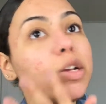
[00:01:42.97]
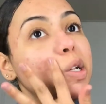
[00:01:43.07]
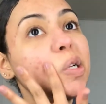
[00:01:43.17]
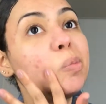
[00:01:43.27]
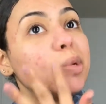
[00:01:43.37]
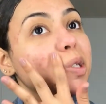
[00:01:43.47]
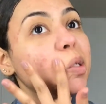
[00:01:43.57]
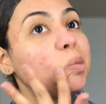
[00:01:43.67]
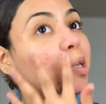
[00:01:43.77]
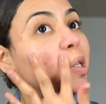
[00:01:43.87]
You could put
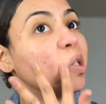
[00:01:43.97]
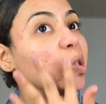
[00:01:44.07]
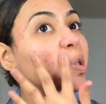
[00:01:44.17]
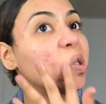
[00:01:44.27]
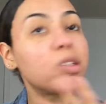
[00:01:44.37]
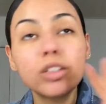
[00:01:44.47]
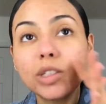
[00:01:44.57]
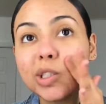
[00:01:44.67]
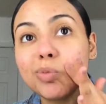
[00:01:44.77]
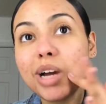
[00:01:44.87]
some on
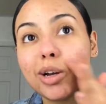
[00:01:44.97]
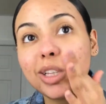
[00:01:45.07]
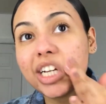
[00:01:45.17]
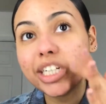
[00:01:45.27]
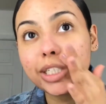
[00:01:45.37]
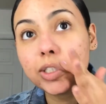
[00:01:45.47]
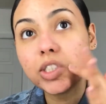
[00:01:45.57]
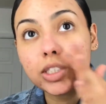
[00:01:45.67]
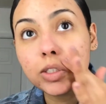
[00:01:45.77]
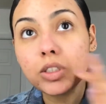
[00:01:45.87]
the smile
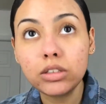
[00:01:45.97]
lines.